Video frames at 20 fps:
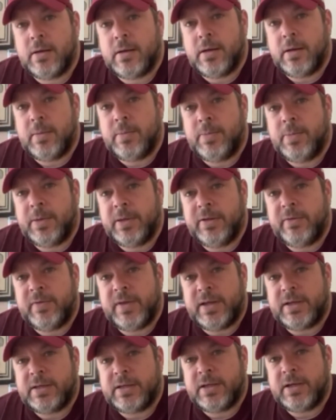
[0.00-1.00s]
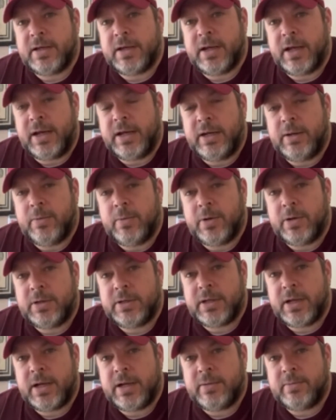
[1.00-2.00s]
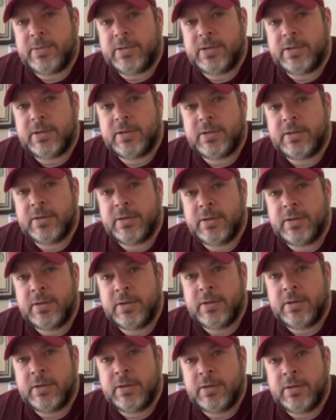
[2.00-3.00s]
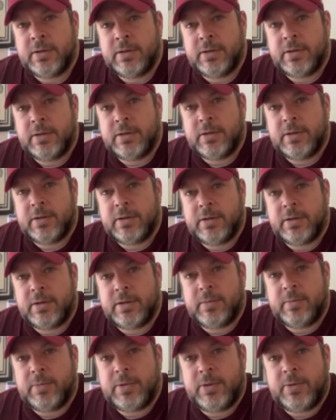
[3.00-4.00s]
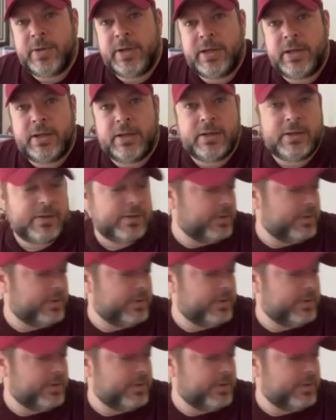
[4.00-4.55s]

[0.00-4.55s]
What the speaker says: I believe that's the 91 Tops in blue ink.